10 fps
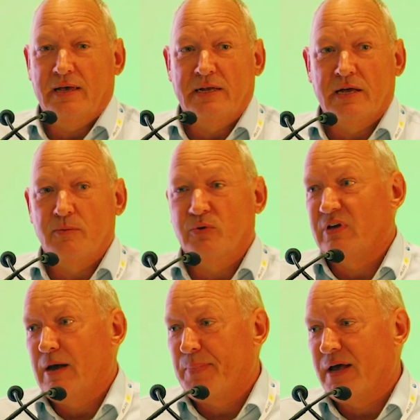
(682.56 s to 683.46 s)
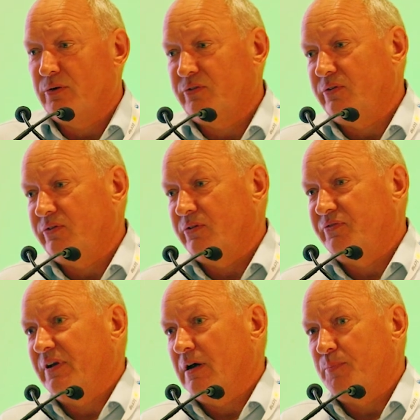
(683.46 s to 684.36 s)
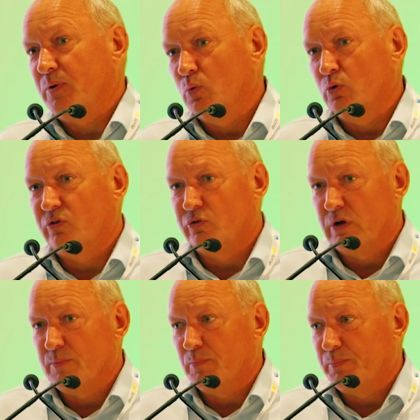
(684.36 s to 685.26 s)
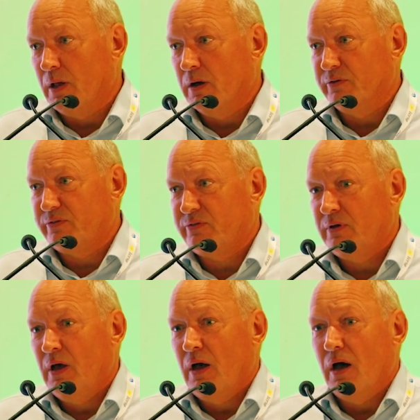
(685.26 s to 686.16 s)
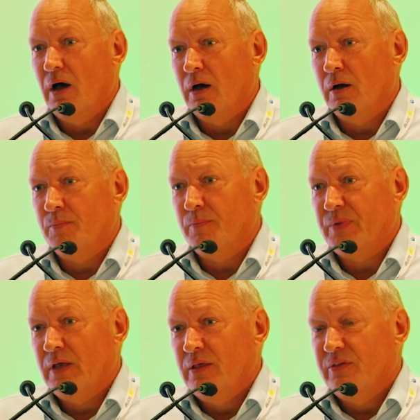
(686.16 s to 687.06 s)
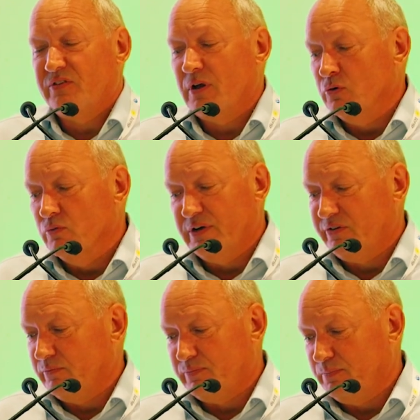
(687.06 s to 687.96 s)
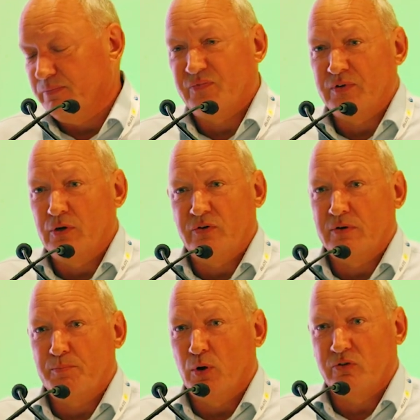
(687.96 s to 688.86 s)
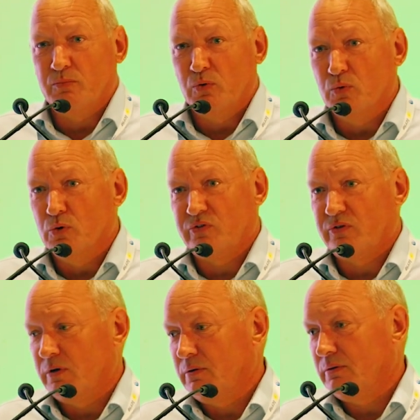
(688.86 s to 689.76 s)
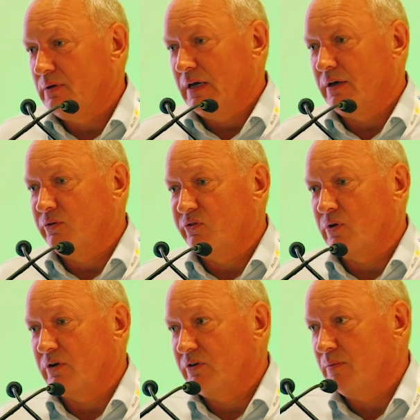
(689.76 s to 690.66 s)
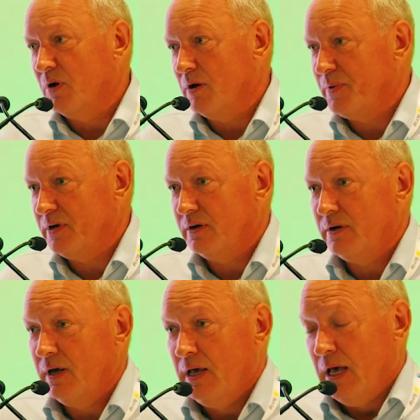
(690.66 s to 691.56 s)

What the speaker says: enables our Bowsers to fill up with water treatment plants. There's no reason for using potable water in construction, in my opinion,